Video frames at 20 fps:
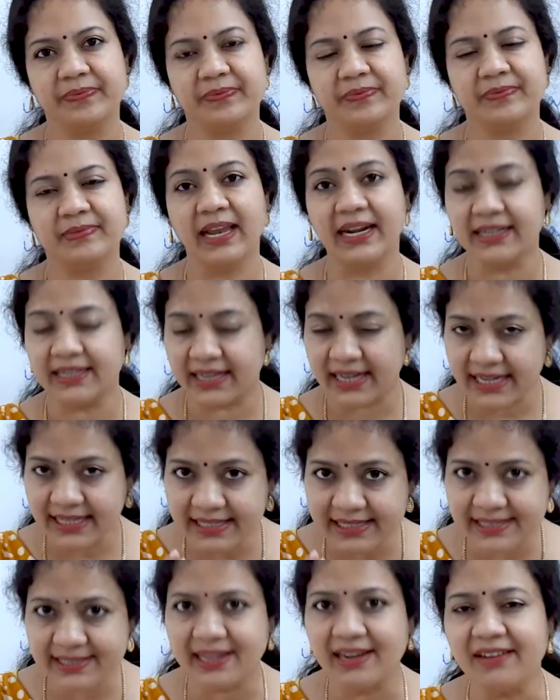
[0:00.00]
That
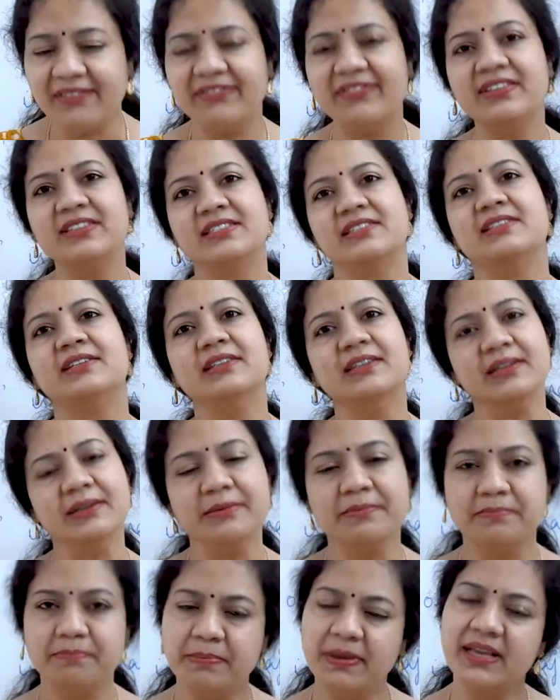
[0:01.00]
itself is the
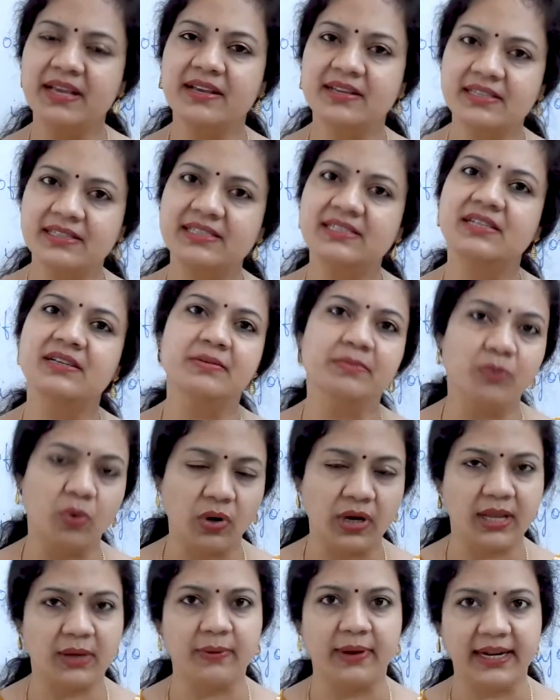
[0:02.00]
biggest
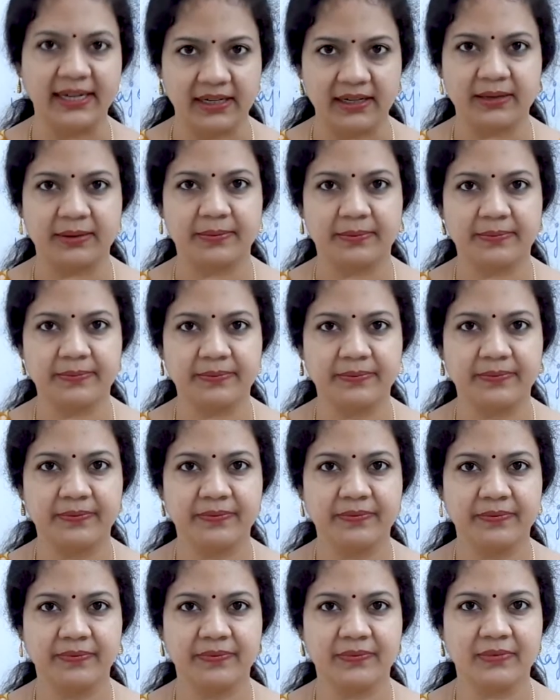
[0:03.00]
motivator.
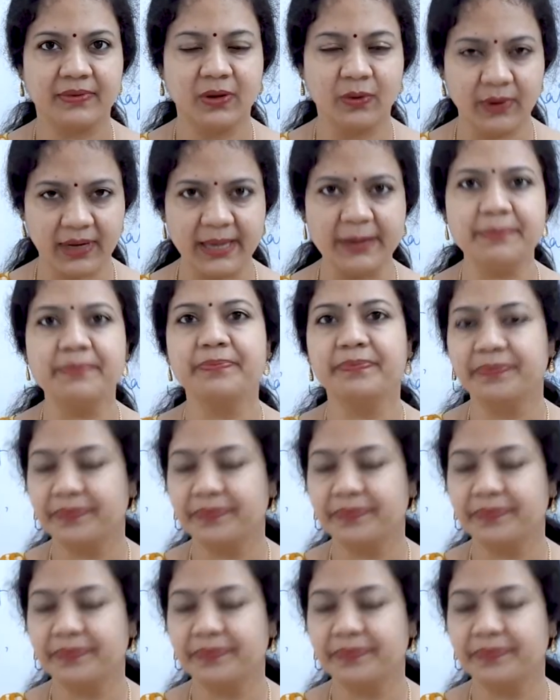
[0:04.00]
Okay,